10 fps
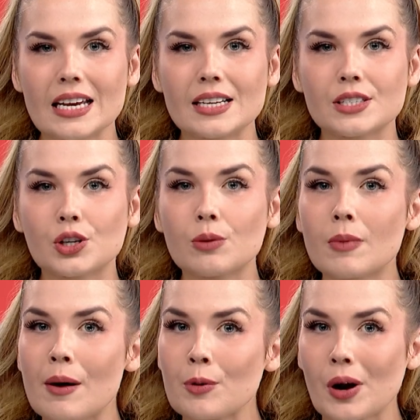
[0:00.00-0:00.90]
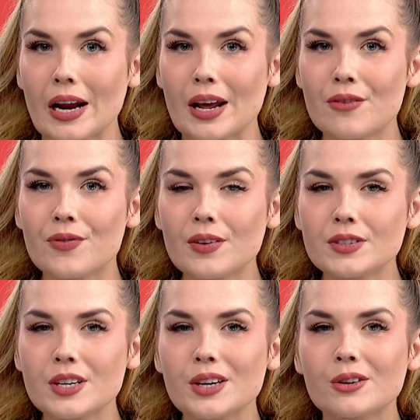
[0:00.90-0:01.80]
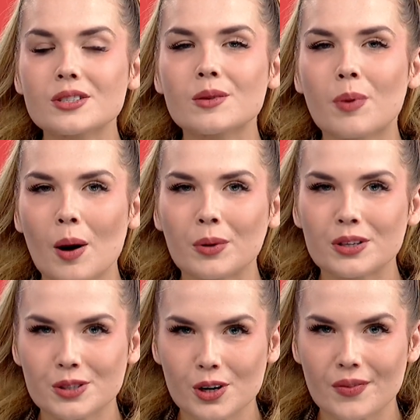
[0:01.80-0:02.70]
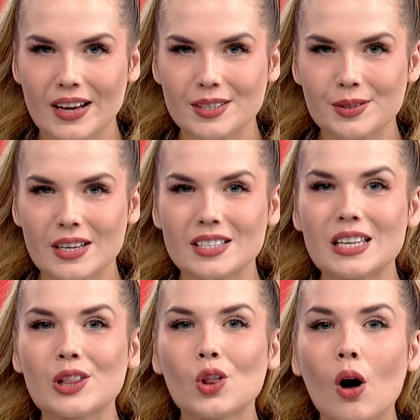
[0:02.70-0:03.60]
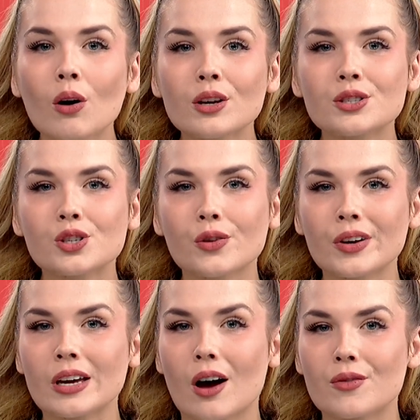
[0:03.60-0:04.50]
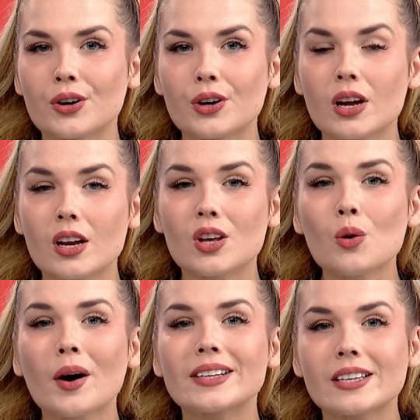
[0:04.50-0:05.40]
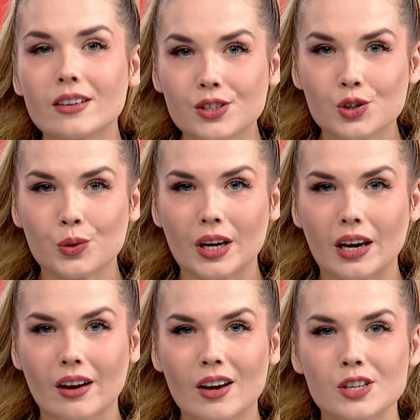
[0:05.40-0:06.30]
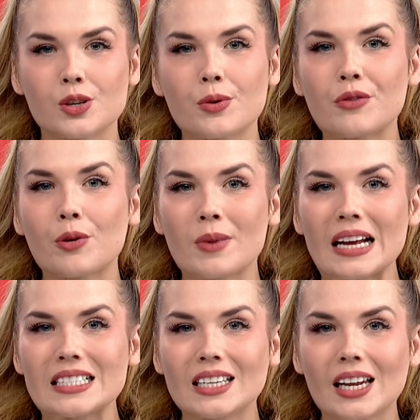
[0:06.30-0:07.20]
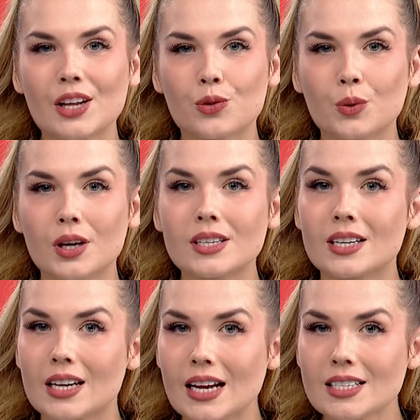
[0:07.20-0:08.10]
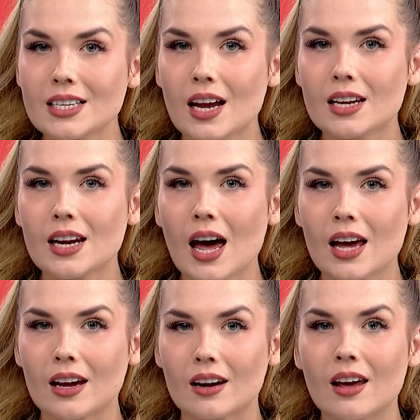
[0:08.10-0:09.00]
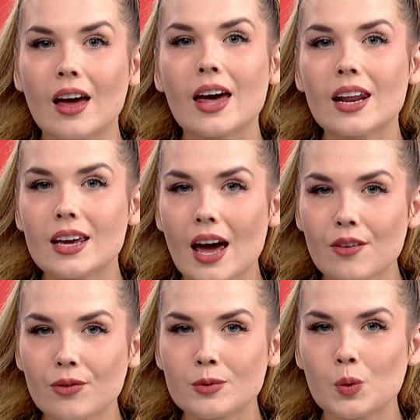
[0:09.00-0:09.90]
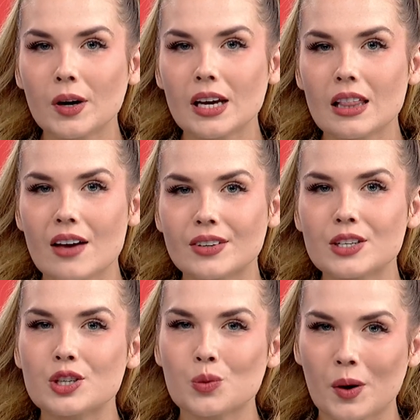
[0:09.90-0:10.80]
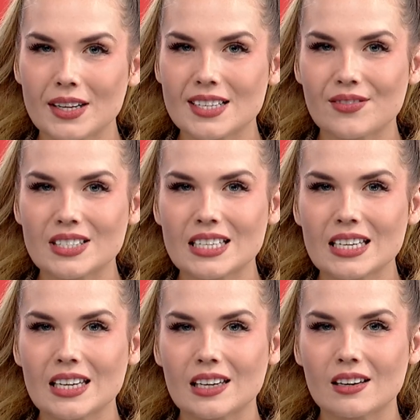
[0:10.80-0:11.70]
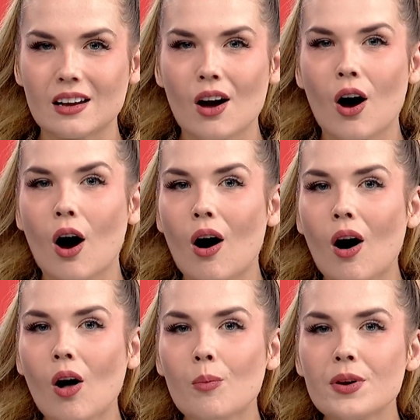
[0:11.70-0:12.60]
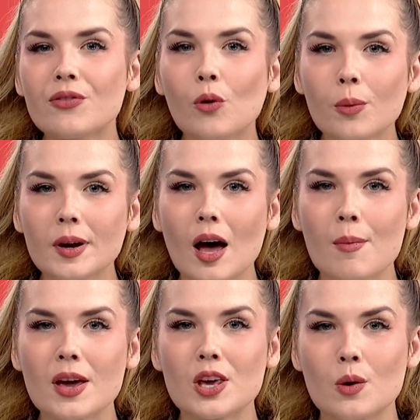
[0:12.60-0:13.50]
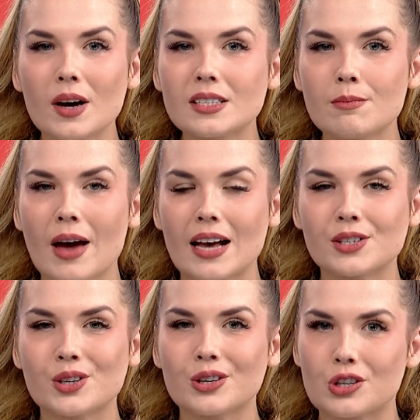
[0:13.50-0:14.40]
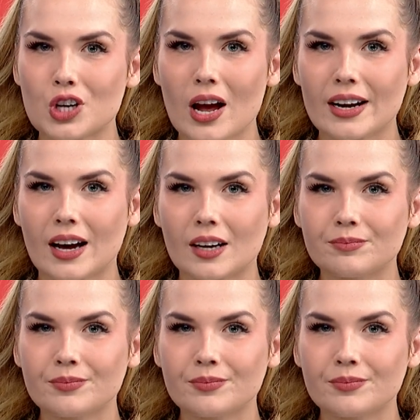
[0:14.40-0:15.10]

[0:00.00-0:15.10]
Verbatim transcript: is commemorating fifty years of public service. He's the longest serving governor in U S history, serving from nineteen eighty-three to nineteen ninety-nine and again from twenty eleven to twenty seventeen, all before becoming U S ambassador to China.